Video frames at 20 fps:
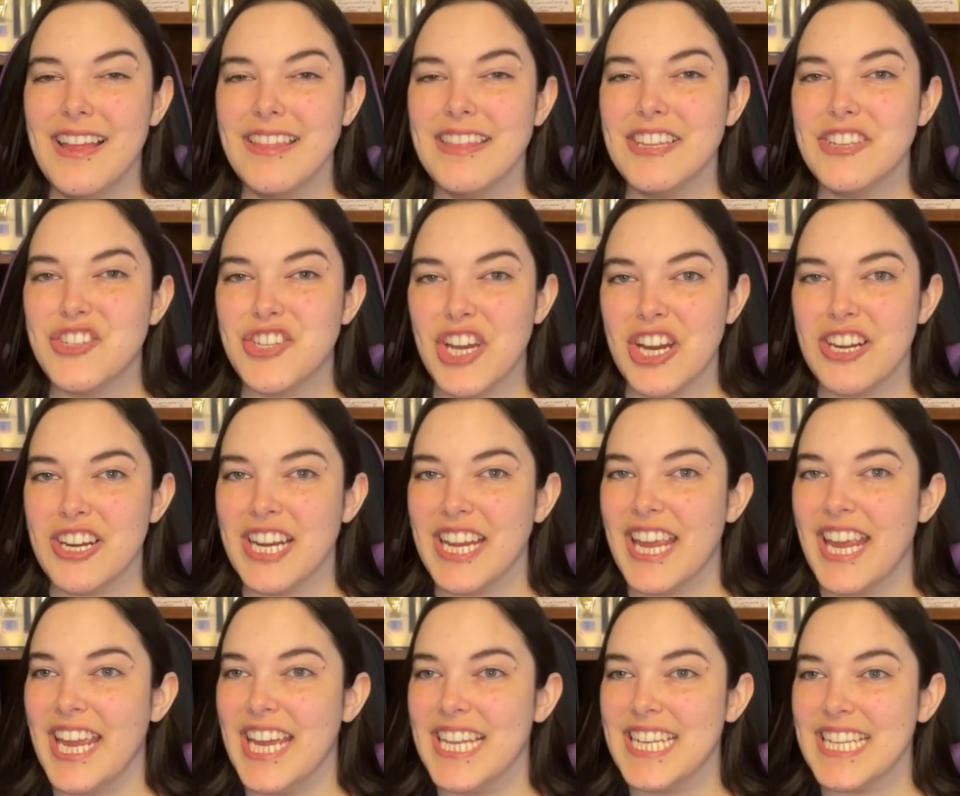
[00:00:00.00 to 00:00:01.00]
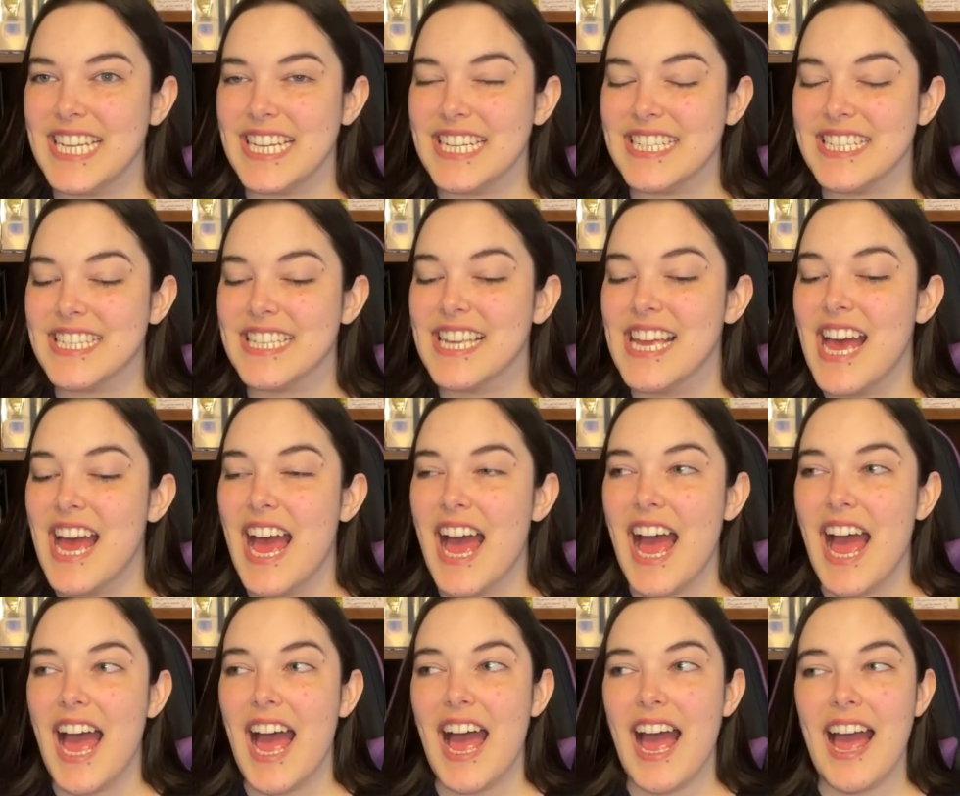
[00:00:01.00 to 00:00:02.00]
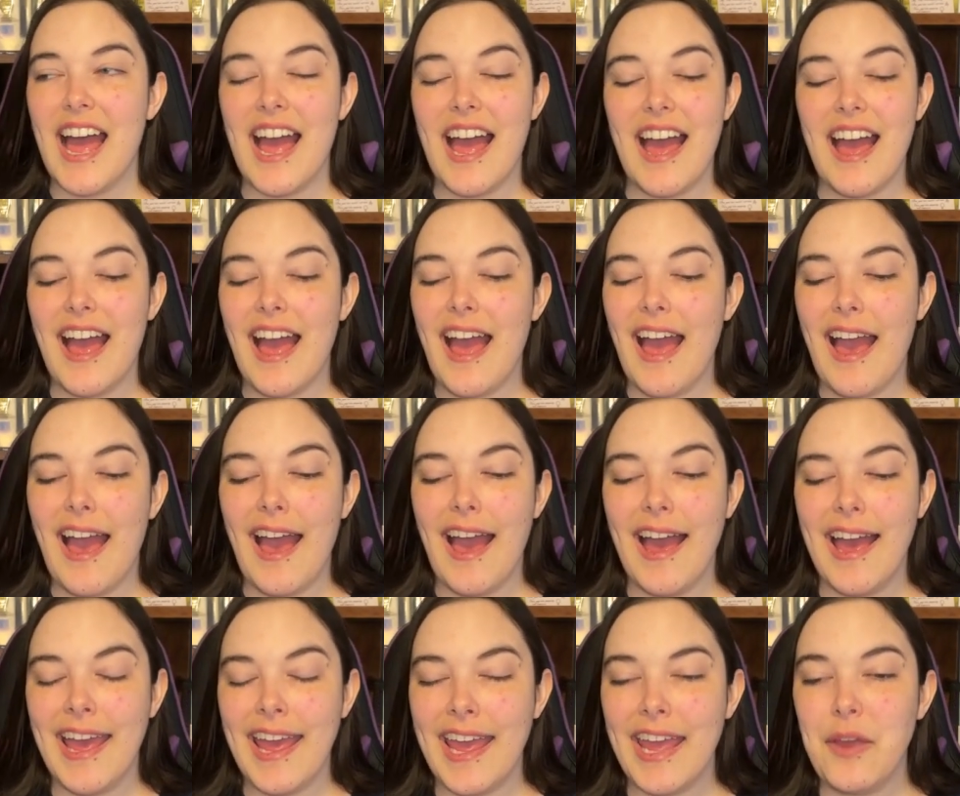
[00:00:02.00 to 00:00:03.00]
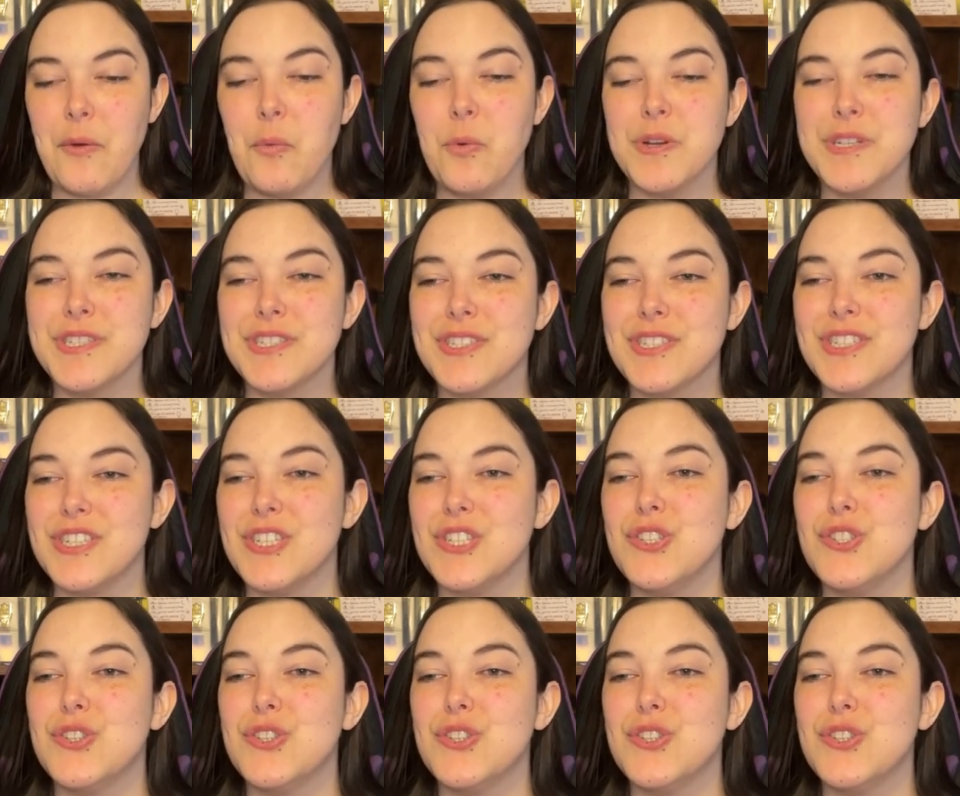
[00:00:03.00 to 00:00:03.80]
cherry candies, I was